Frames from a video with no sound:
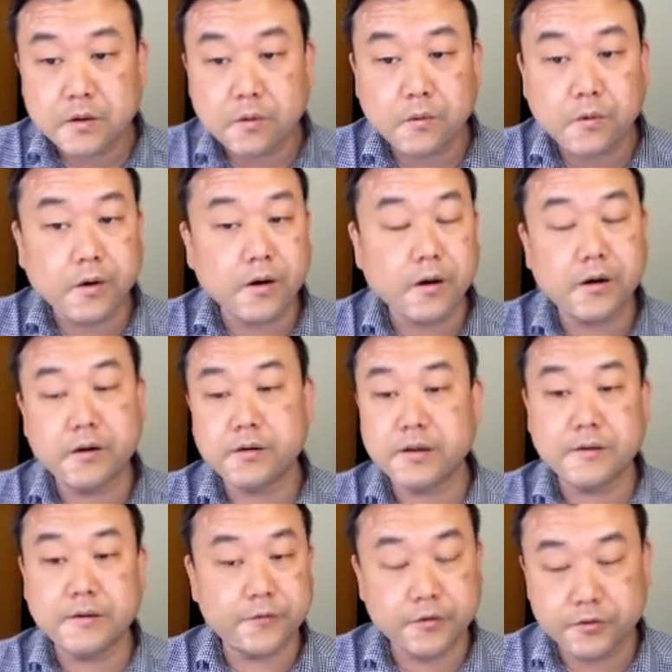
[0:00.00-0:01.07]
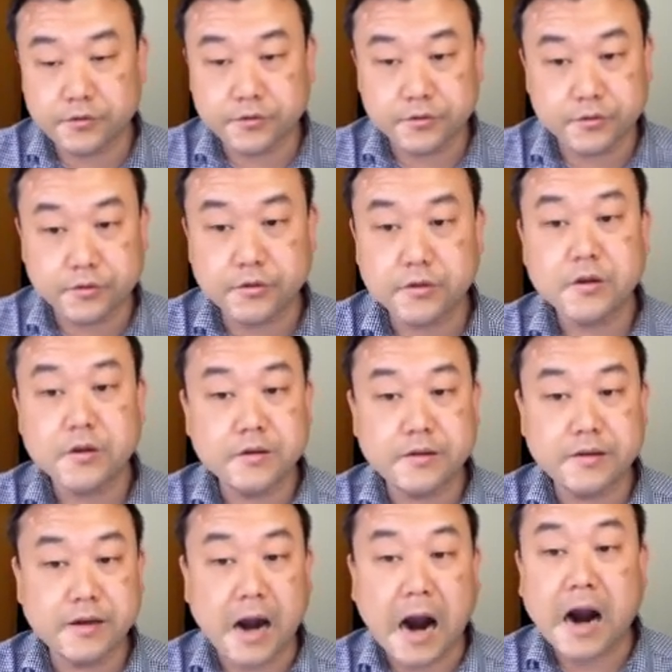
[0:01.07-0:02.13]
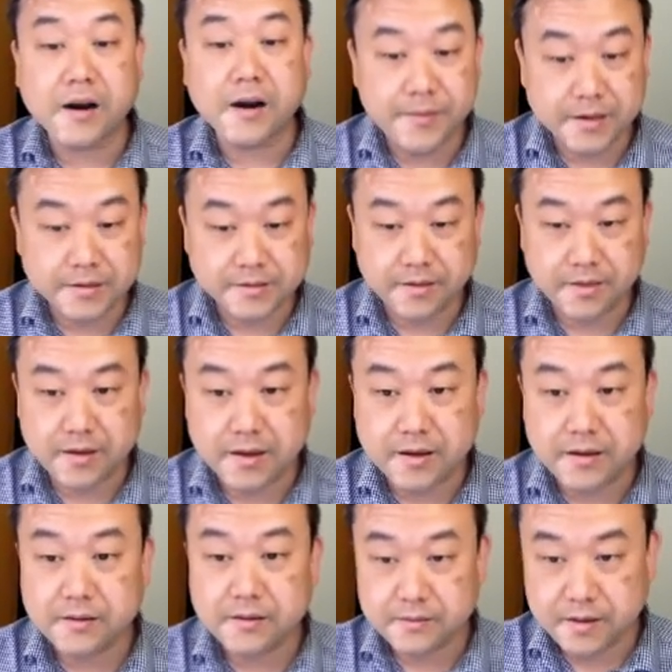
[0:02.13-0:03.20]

Or if you do the RMS thing,